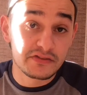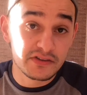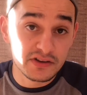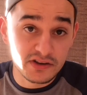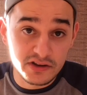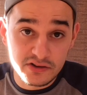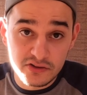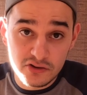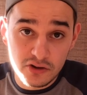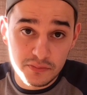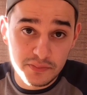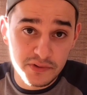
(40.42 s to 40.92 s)
think
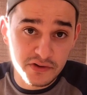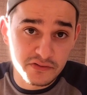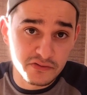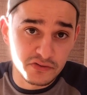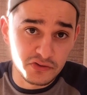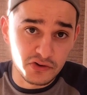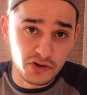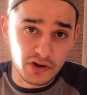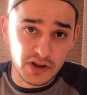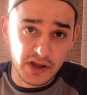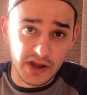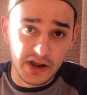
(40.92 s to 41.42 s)
the topic
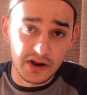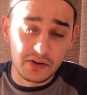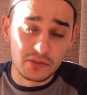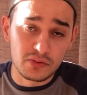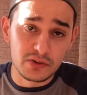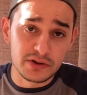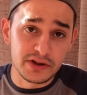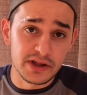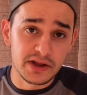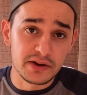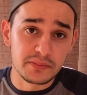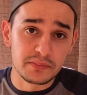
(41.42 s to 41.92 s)
for today
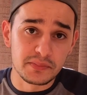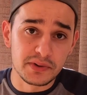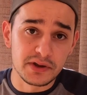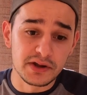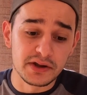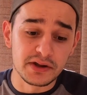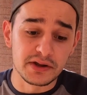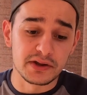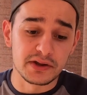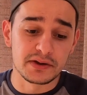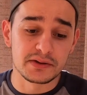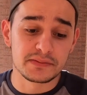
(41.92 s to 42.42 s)
will then
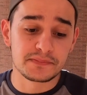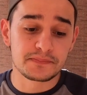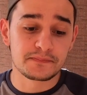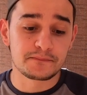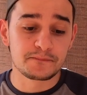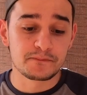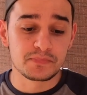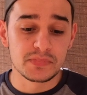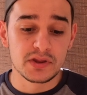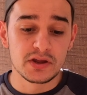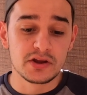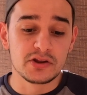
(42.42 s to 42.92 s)
be
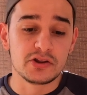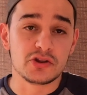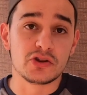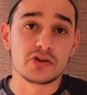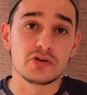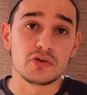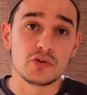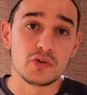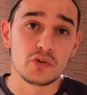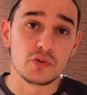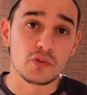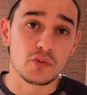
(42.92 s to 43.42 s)

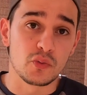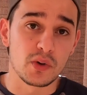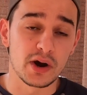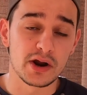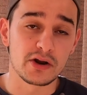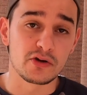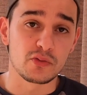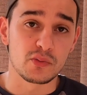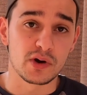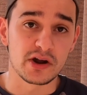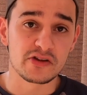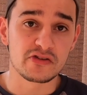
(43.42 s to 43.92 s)

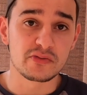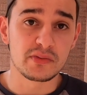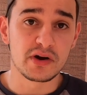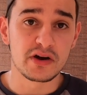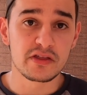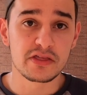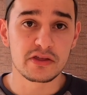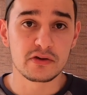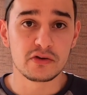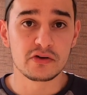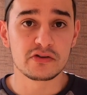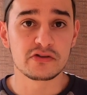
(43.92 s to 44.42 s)
what's my
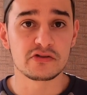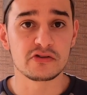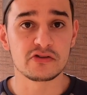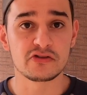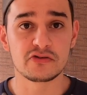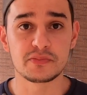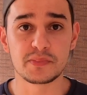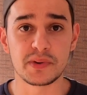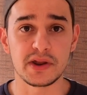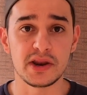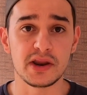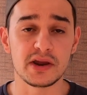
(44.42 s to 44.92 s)
thoughts on
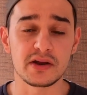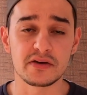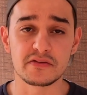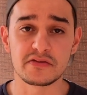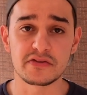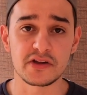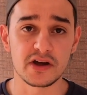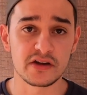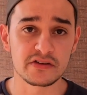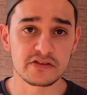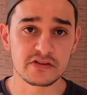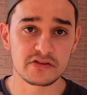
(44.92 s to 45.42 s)
spending
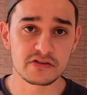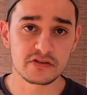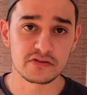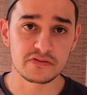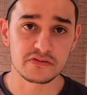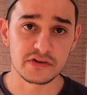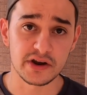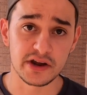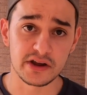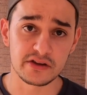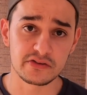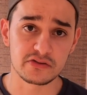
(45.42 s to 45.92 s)
thousands of
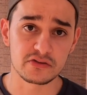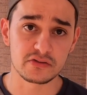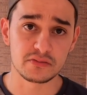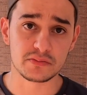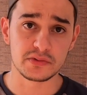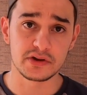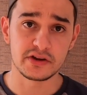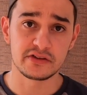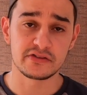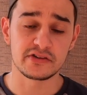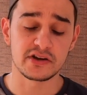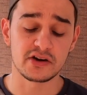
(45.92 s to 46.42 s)
rands on
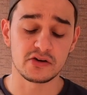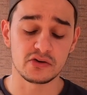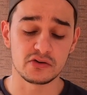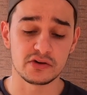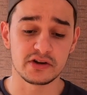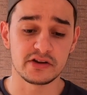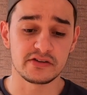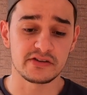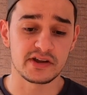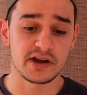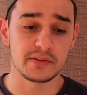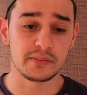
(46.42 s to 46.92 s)

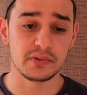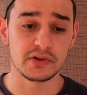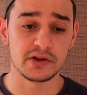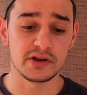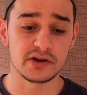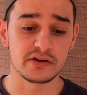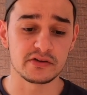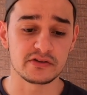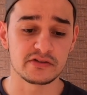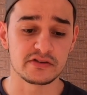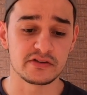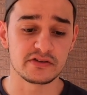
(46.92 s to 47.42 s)
this Apple
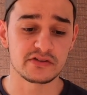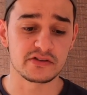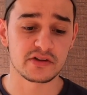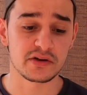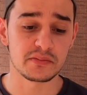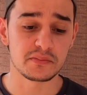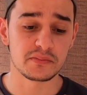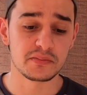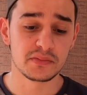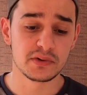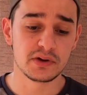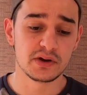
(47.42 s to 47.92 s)
ecosystem.